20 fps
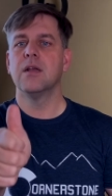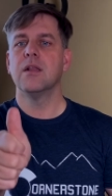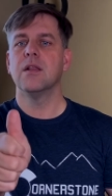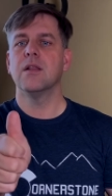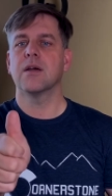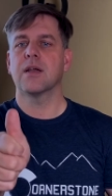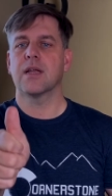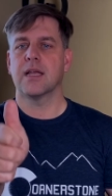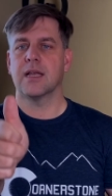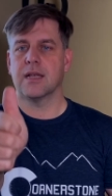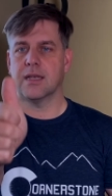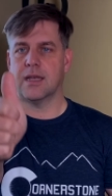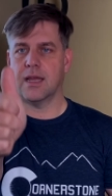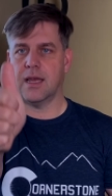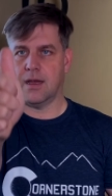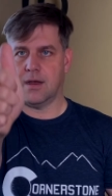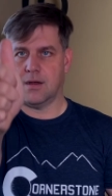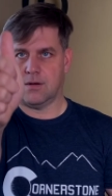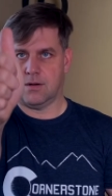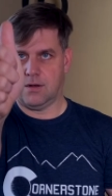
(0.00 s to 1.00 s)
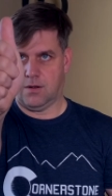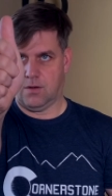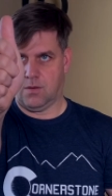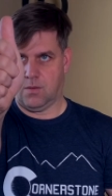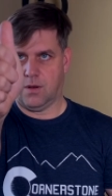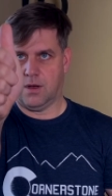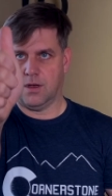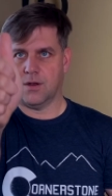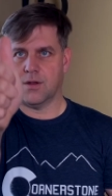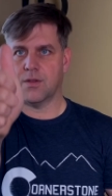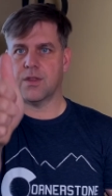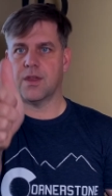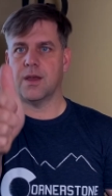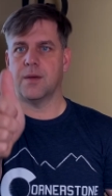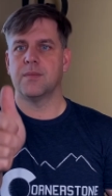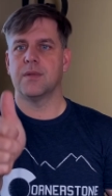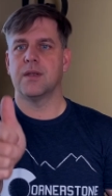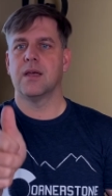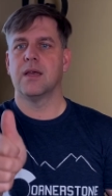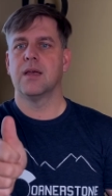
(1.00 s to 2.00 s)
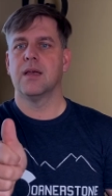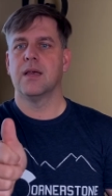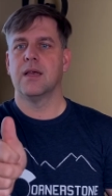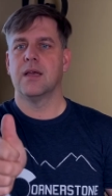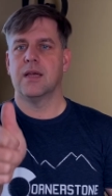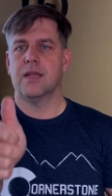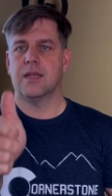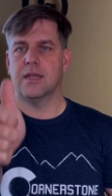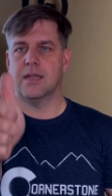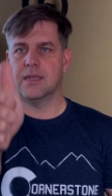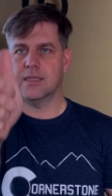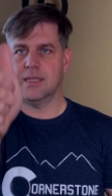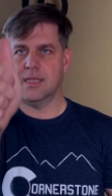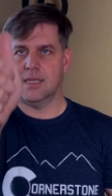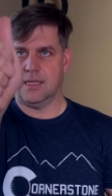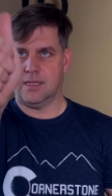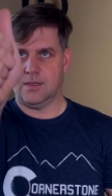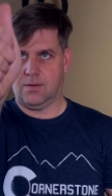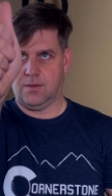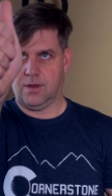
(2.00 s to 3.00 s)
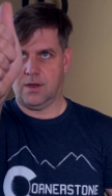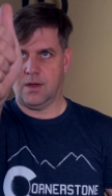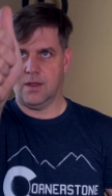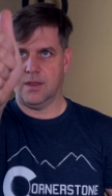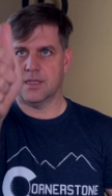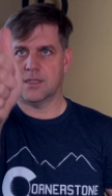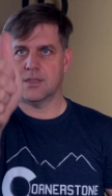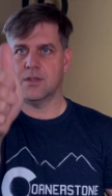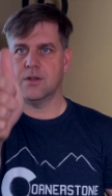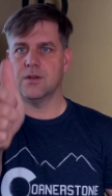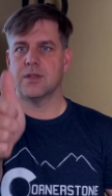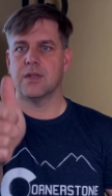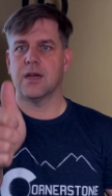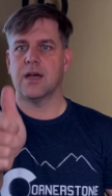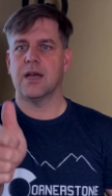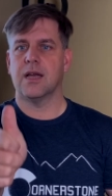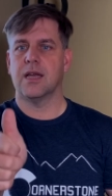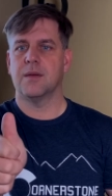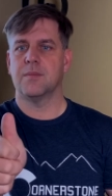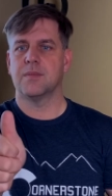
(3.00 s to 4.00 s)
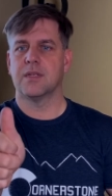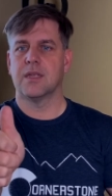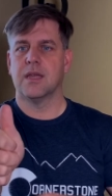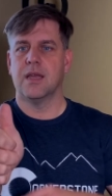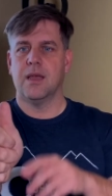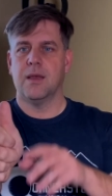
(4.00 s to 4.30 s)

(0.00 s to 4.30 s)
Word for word: looking down while your thumb does this. We call this two times.